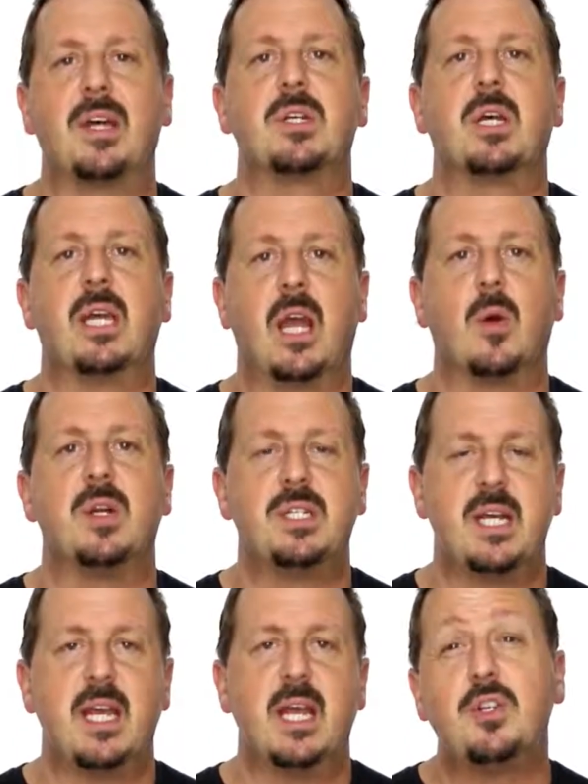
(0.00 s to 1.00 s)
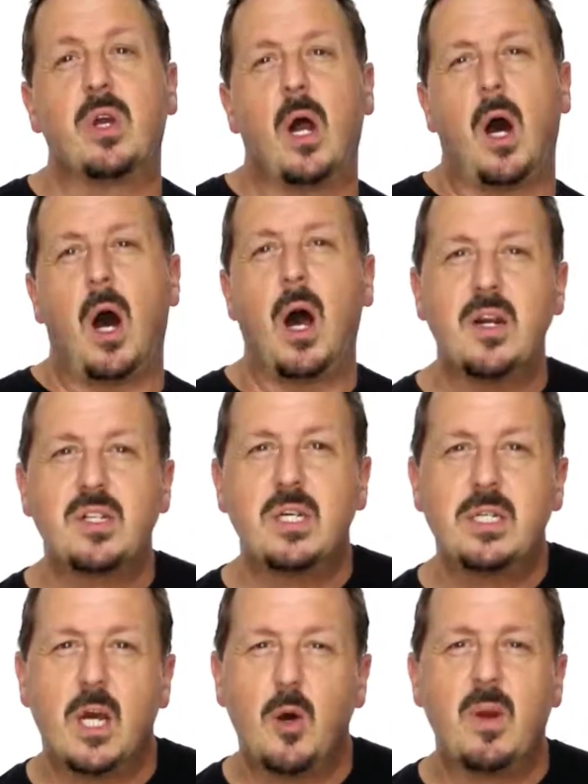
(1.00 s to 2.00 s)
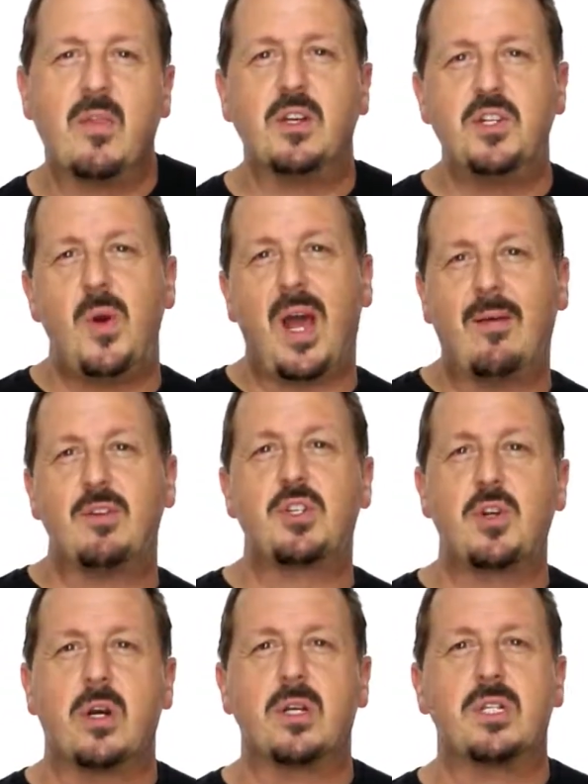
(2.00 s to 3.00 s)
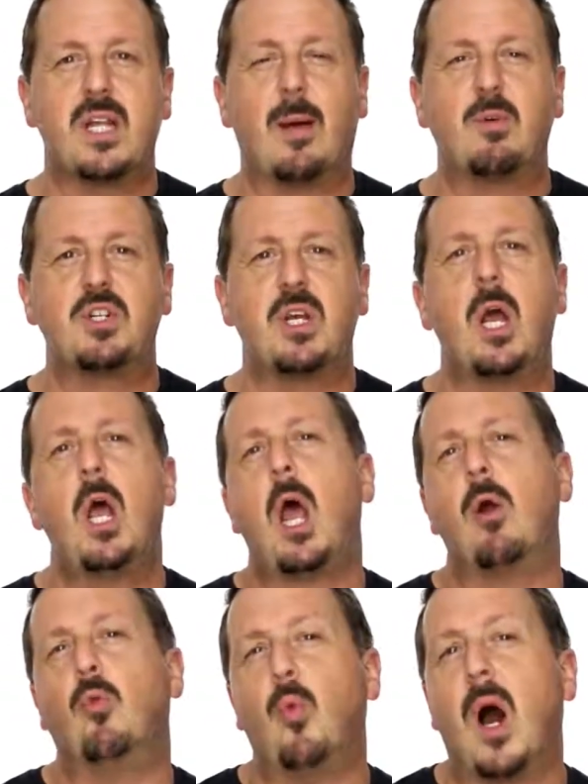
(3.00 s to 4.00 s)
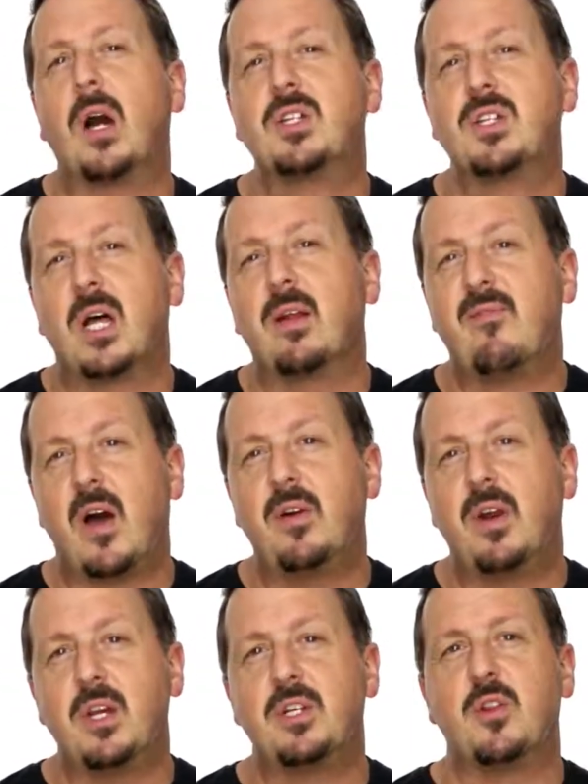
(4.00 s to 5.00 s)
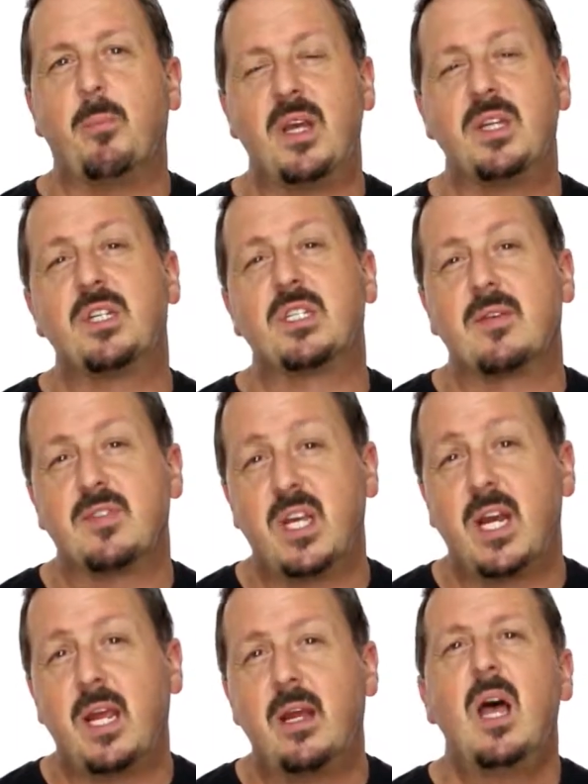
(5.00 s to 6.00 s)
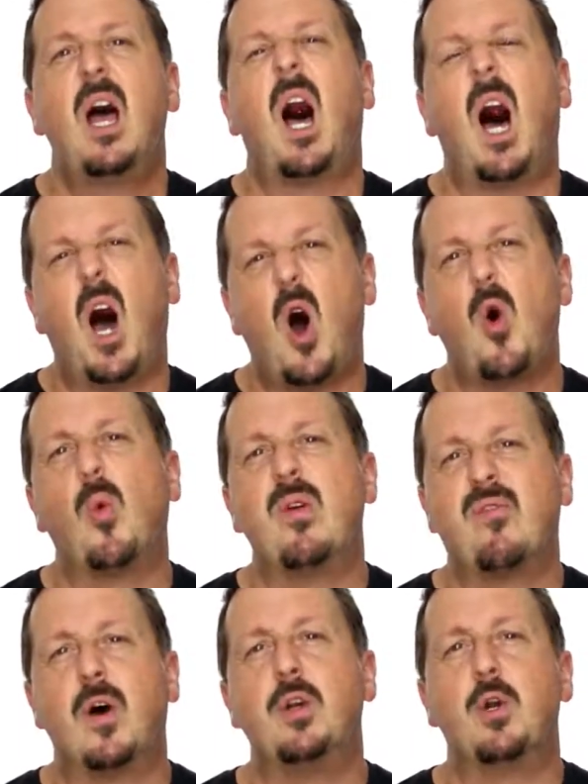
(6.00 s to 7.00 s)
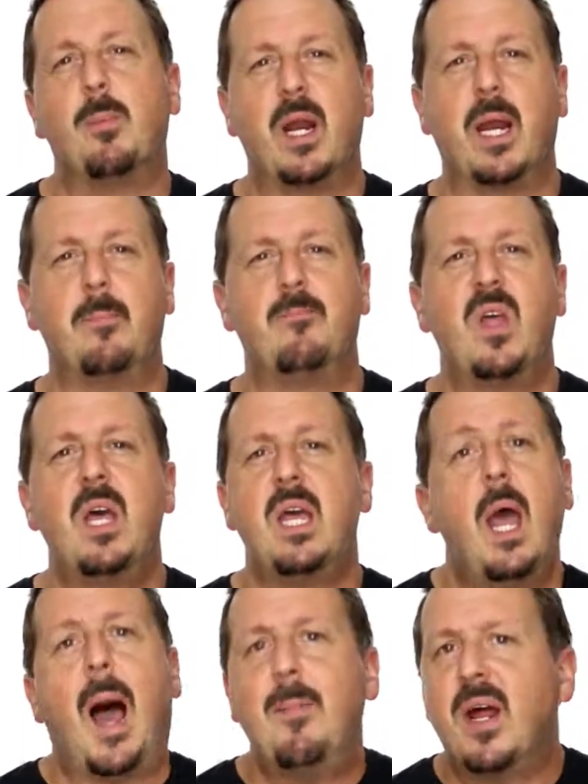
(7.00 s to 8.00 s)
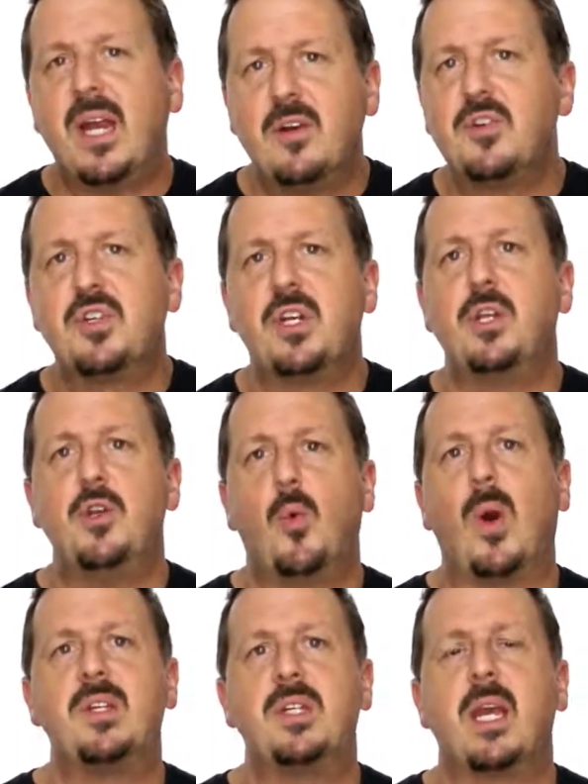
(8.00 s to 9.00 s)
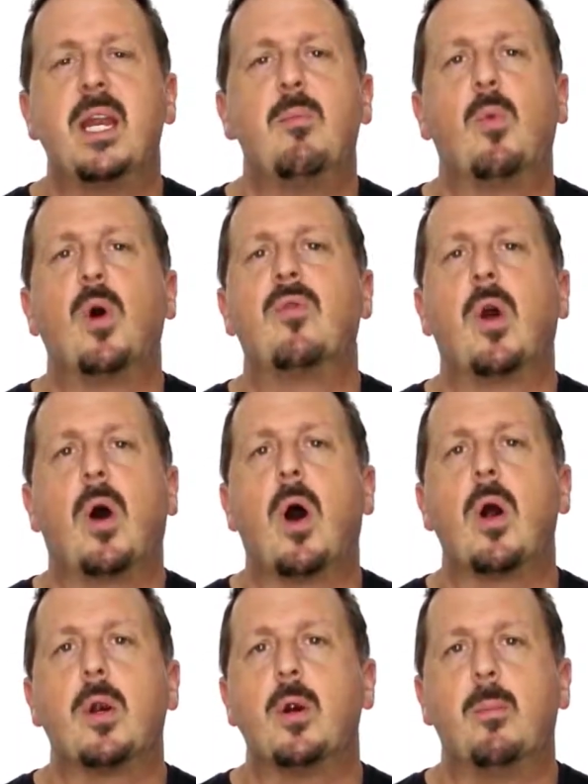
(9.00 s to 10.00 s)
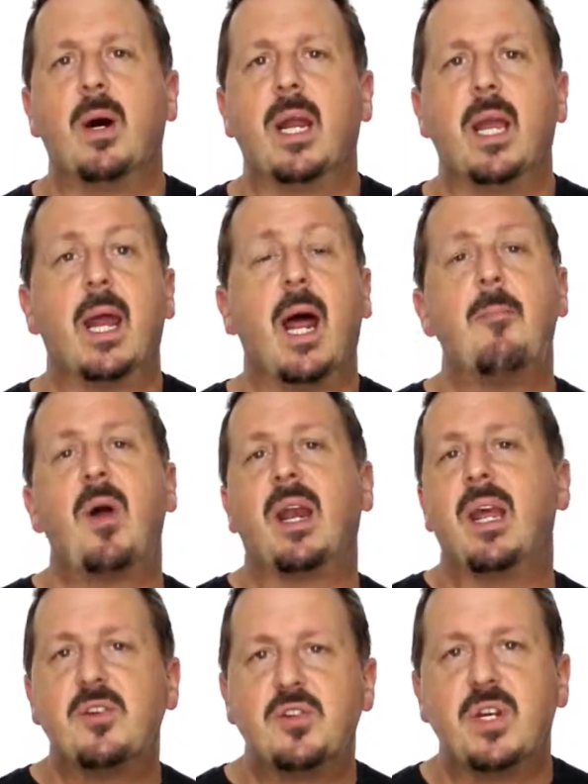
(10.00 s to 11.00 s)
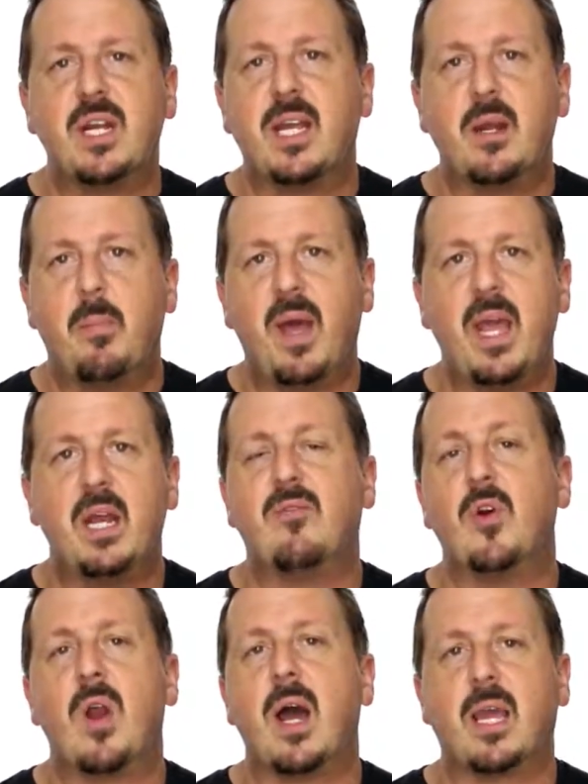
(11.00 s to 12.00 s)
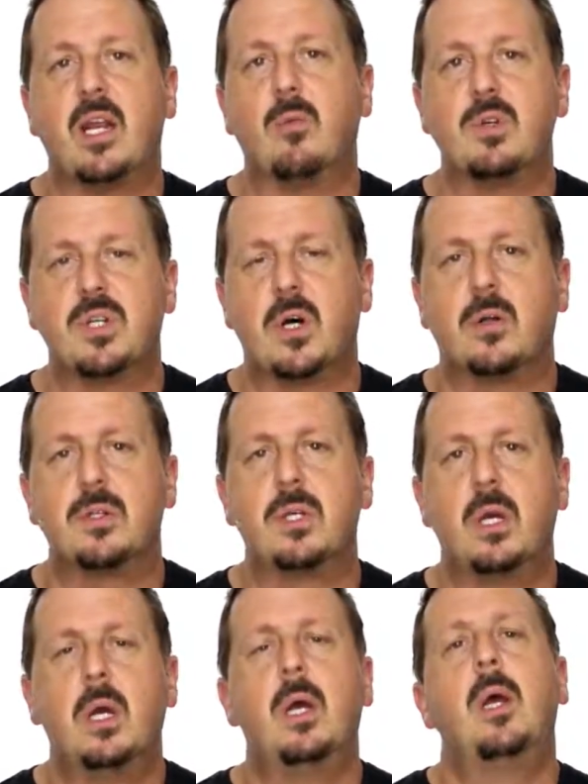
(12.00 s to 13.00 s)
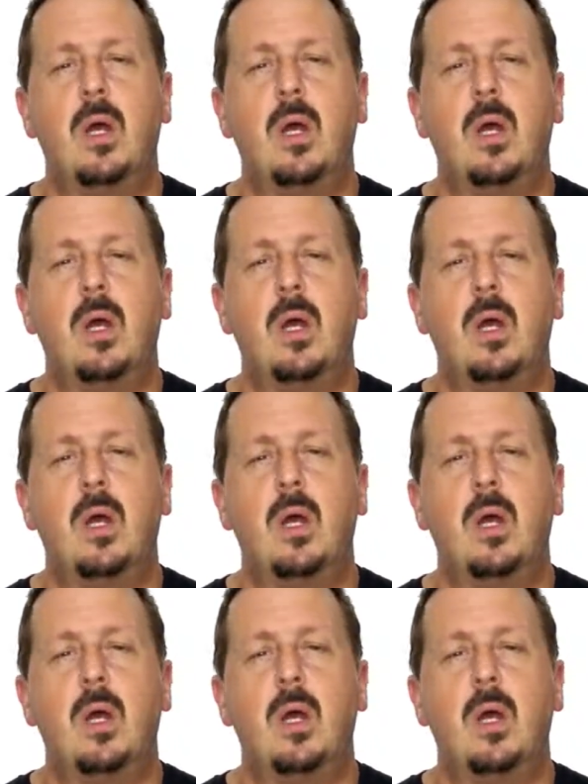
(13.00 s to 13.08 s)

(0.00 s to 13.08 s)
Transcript: asked guarantee. You can honestly tell me that you haven't started establishing a rock solid foundation of the basics of singing, I'll refund your money. I'm not interested in you wasting any more of your hard-earned money, and I'm not interested in getting paid if you're not getting results.